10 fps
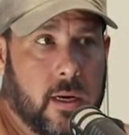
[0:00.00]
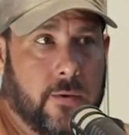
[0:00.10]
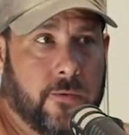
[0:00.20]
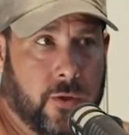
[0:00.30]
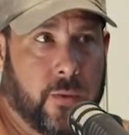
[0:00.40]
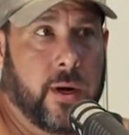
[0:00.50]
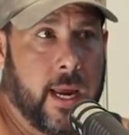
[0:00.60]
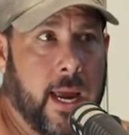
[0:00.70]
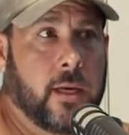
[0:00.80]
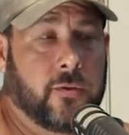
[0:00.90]
For 3
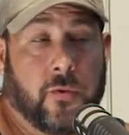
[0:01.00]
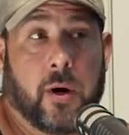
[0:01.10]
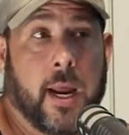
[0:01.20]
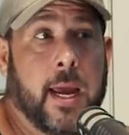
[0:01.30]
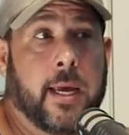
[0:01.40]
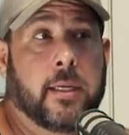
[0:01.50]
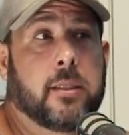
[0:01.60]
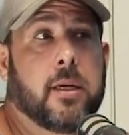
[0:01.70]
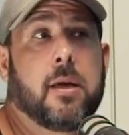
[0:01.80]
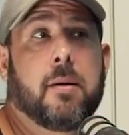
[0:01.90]
days, 4
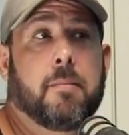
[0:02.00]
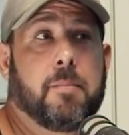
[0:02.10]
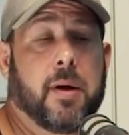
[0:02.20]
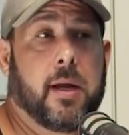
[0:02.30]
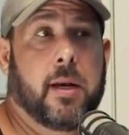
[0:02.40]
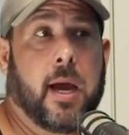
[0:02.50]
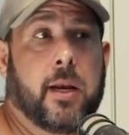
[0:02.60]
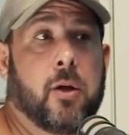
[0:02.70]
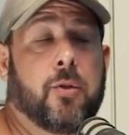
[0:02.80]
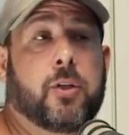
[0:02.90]
days, but I
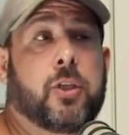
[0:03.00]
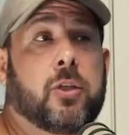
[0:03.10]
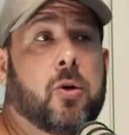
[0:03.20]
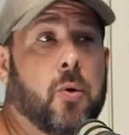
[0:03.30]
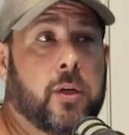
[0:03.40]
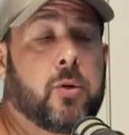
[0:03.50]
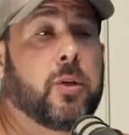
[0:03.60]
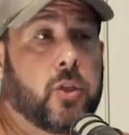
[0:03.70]
know that she's going to